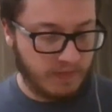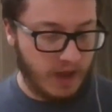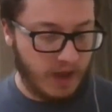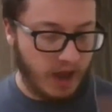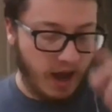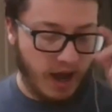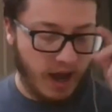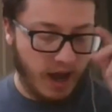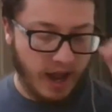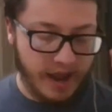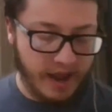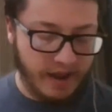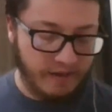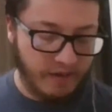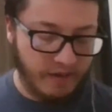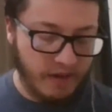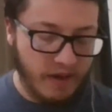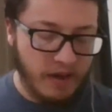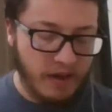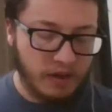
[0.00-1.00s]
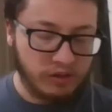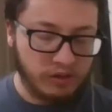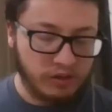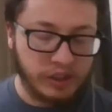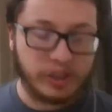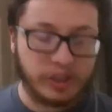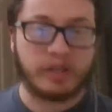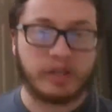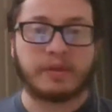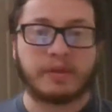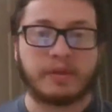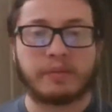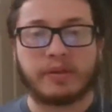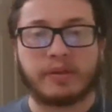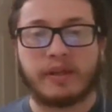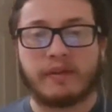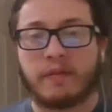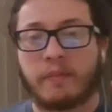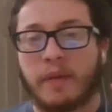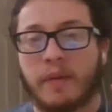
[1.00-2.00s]
I legitimately
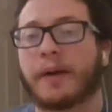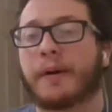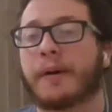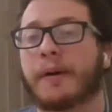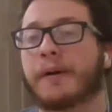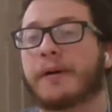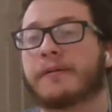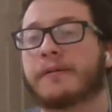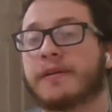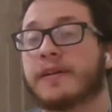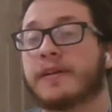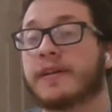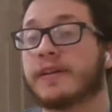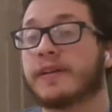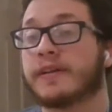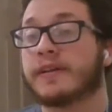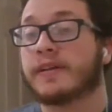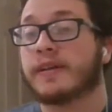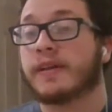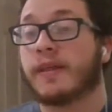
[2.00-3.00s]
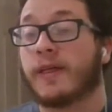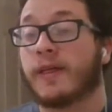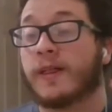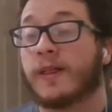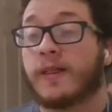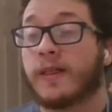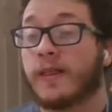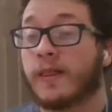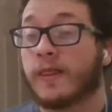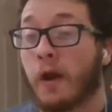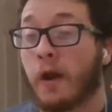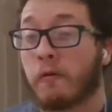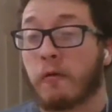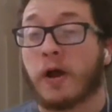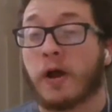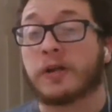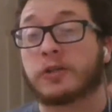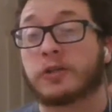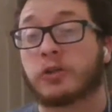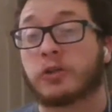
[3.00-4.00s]
believe in my heart that
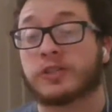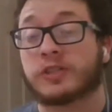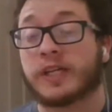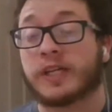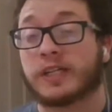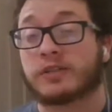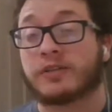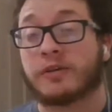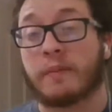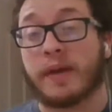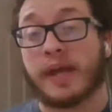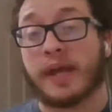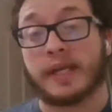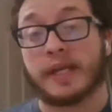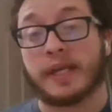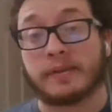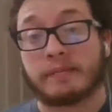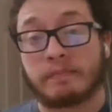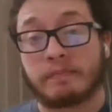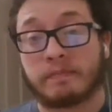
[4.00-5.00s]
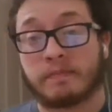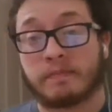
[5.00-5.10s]
Ronda's holding it till Mania.